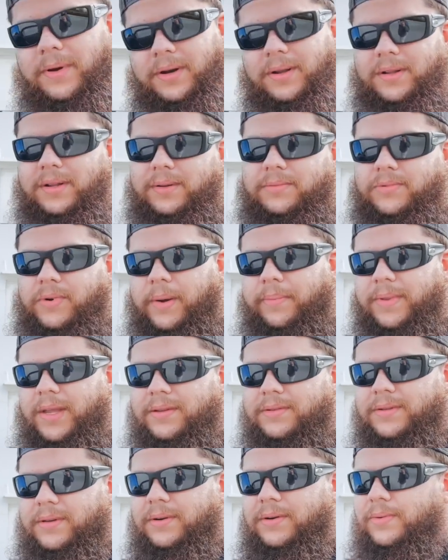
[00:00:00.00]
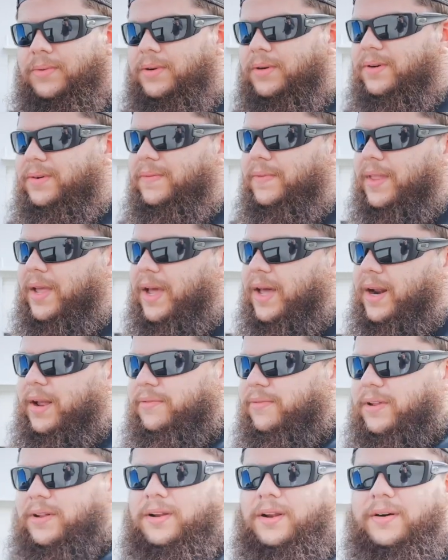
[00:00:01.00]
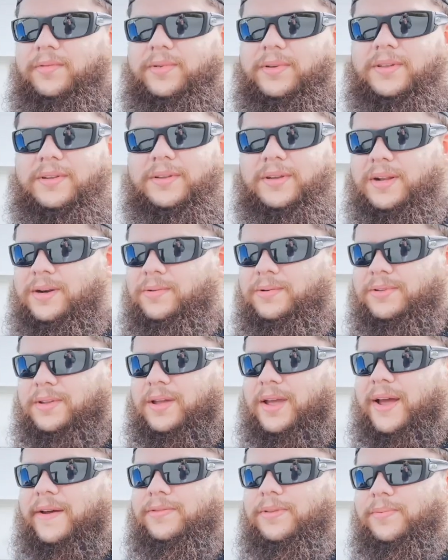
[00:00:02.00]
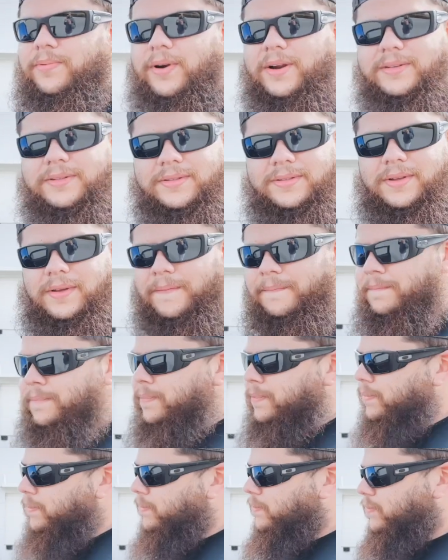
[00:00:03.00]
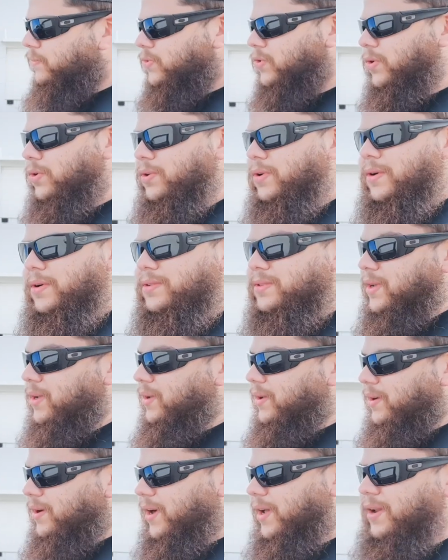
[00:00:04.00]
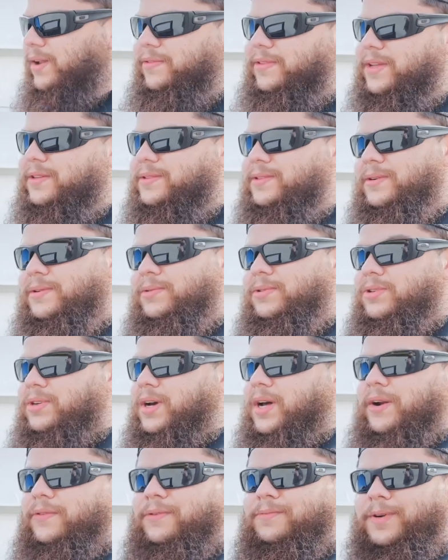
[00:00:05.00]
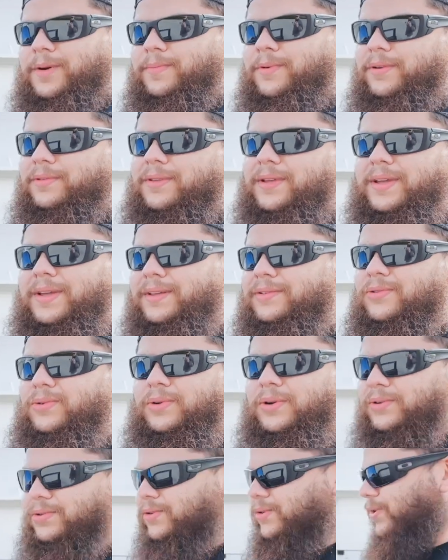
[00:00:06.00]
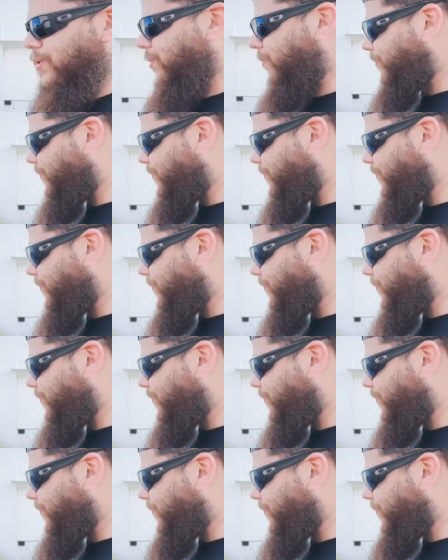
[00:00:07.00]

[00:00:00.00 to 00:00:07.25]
Club dropped that steering wheel, right. and I fell in love with it, and it was like half the price. I told her I was like, I love that steering wheel. She got it for my birthday two years ago.